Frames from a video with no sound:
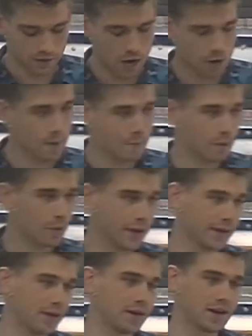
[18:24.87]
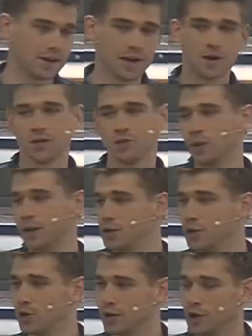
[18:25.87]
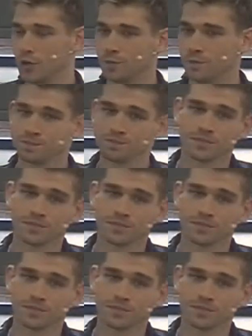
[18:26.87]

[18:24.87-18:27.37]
I remember breaking a garage window at home.